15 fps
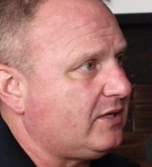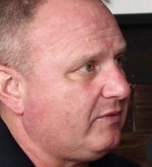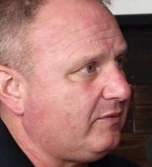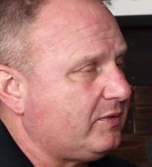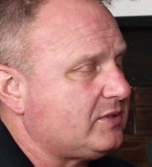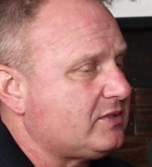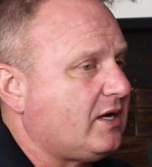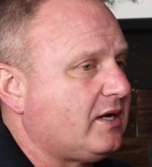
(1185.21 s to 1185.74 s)
We've
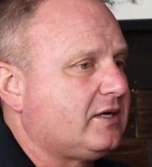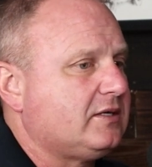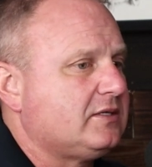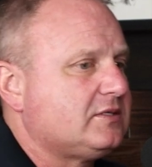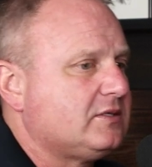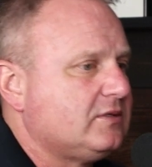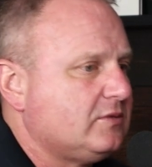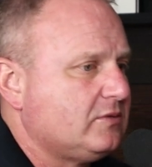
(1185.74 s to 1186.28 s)
been talking
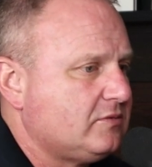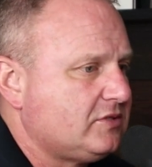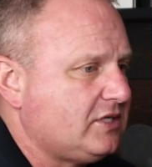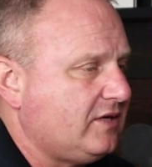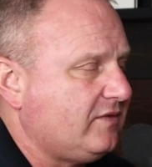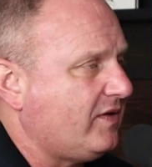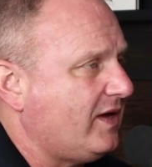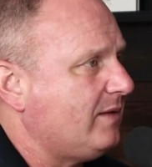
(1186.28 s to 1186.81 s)
to
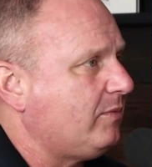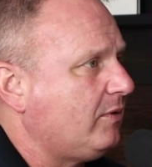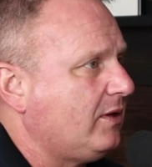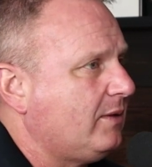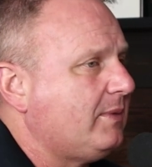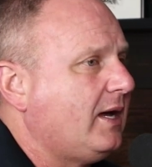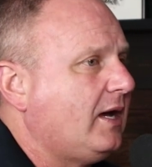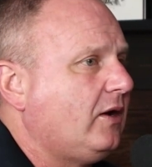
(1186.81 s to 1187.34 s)
Chief Abel
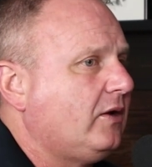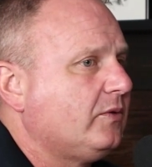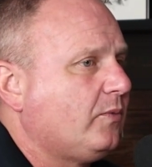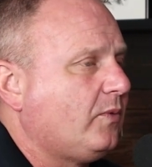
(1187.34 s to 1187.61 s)
about